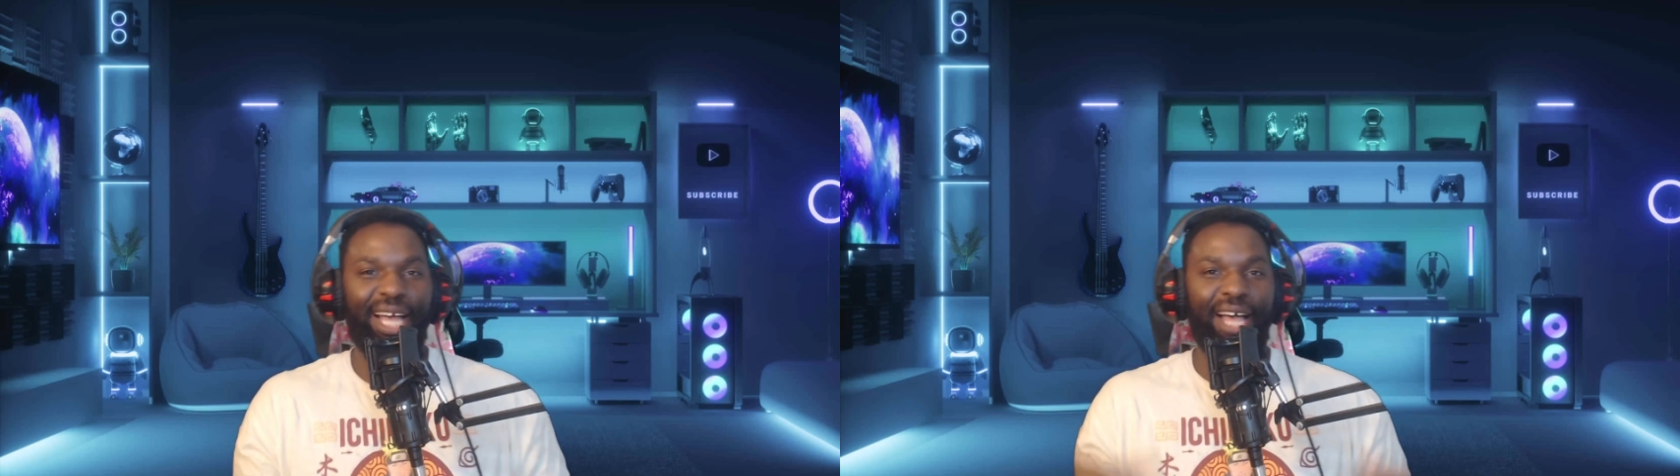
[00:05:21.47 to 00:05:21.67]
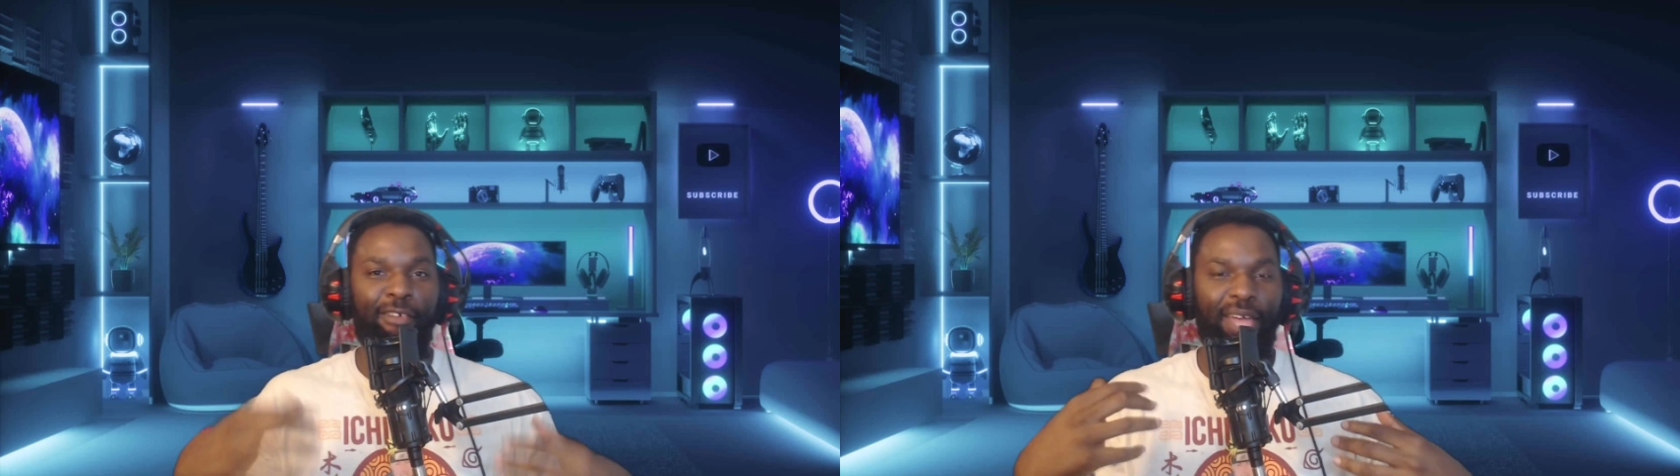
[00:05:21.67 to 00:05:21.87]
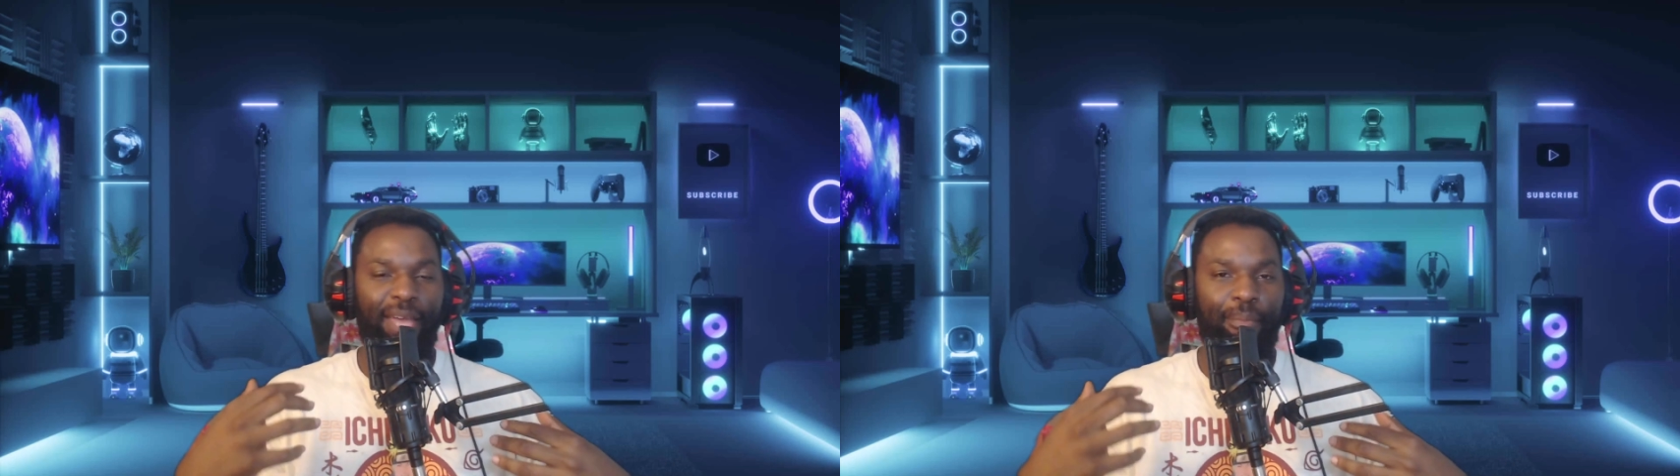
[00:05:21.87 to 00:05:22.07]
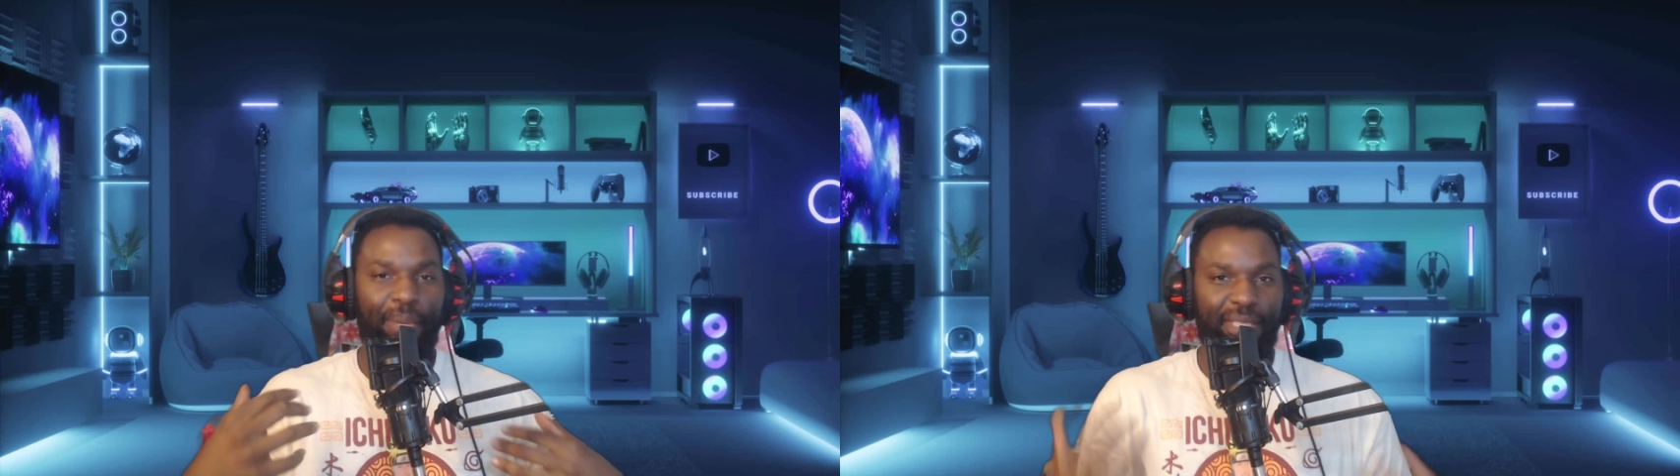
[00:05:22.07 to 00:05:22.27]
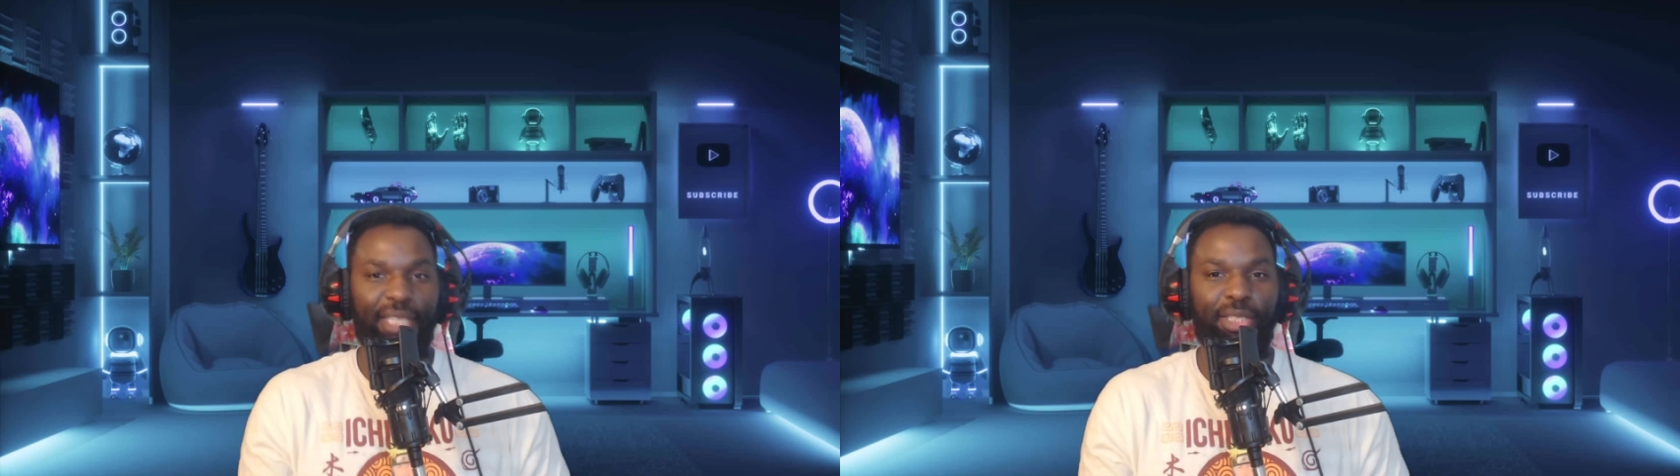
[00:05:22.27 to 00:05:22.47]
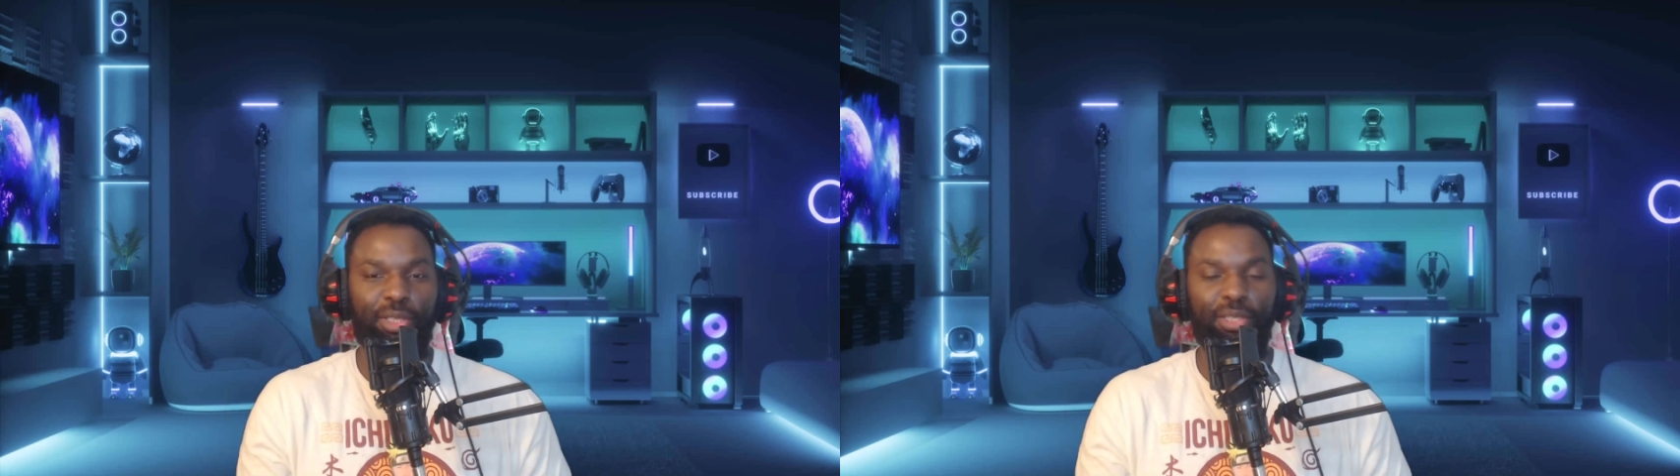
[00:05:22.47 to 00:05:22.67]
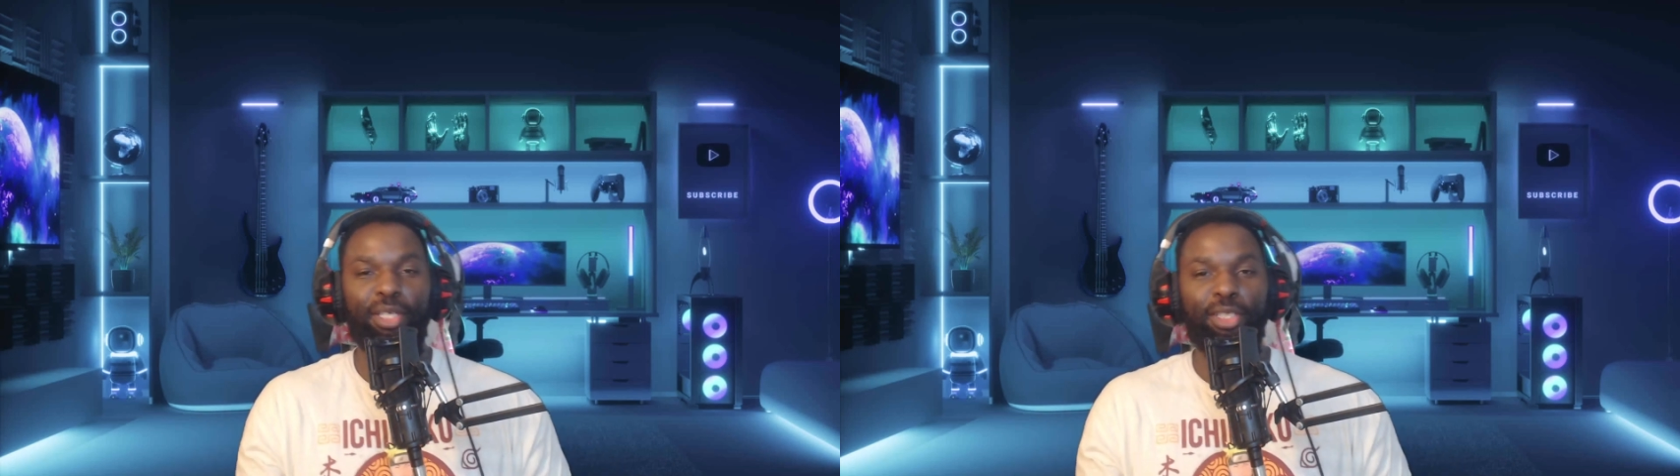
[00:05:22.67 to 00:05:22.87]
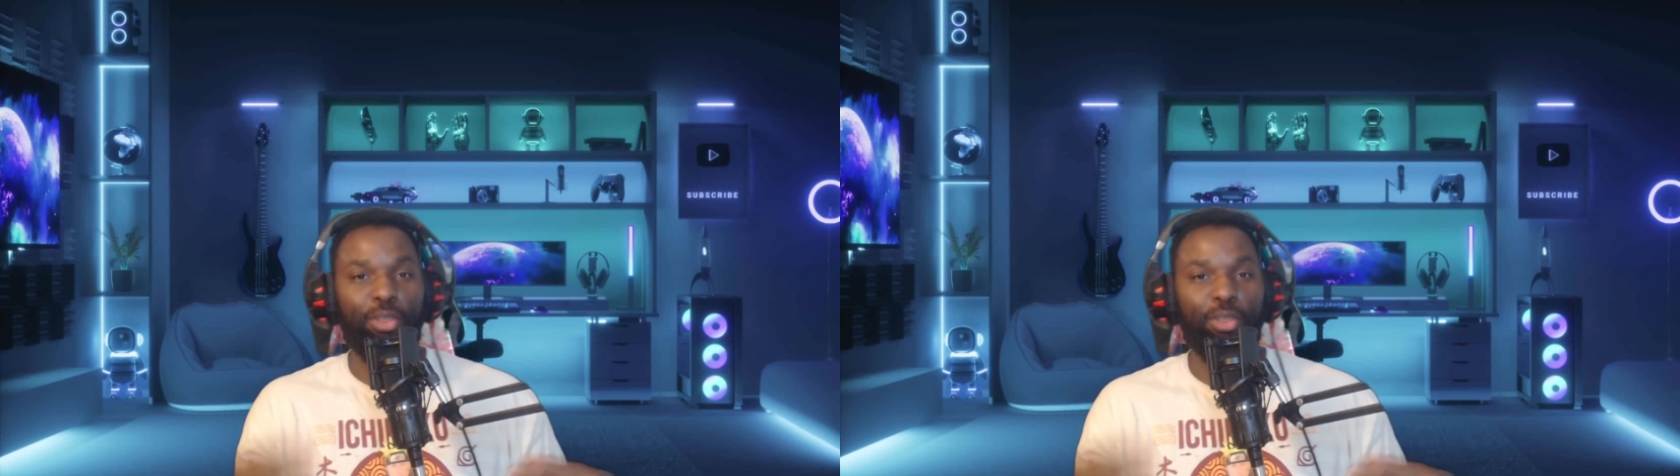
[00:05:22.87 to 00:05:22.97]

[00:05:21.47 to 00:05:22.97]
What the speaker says: of a petition